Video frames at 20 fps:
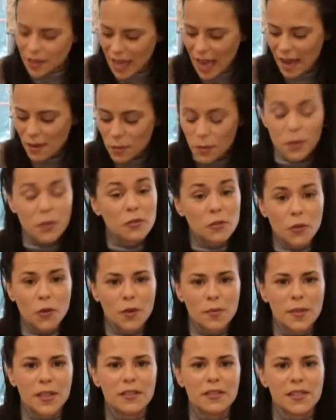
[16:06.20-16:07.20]
that
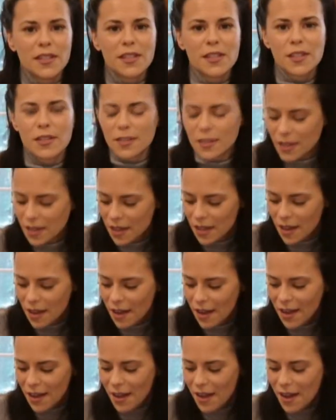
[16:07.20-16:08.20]
performance,
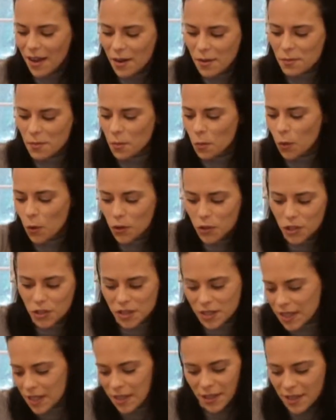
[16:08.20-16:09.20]
we're
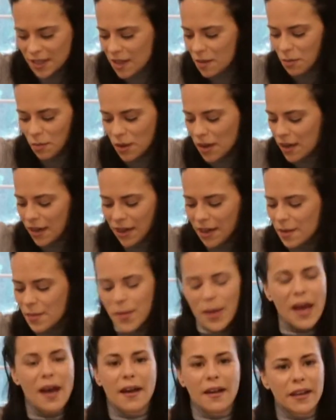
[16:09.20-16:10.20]
just going to keep running it
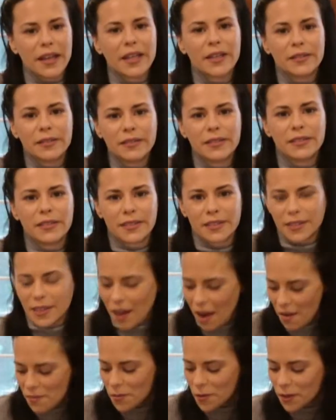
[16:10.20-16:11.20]
back.
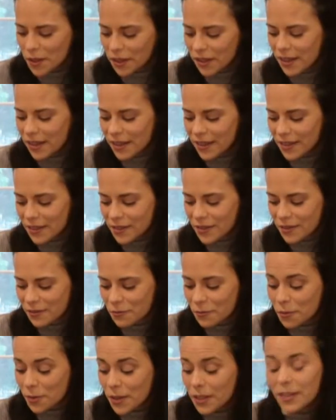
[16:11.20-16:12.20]
I'm really,
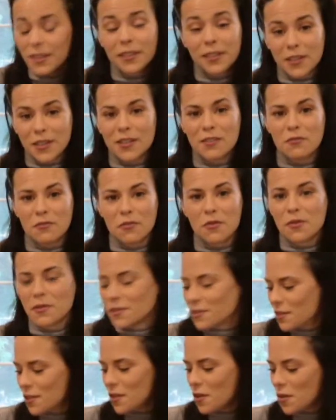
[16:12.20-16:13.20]
really looking
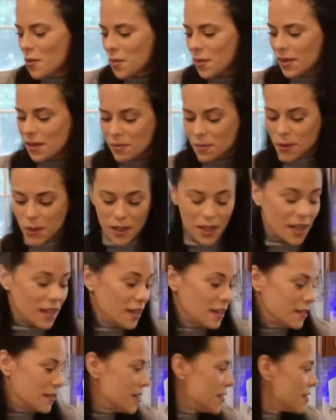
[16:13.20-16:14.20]
forward to opening more cans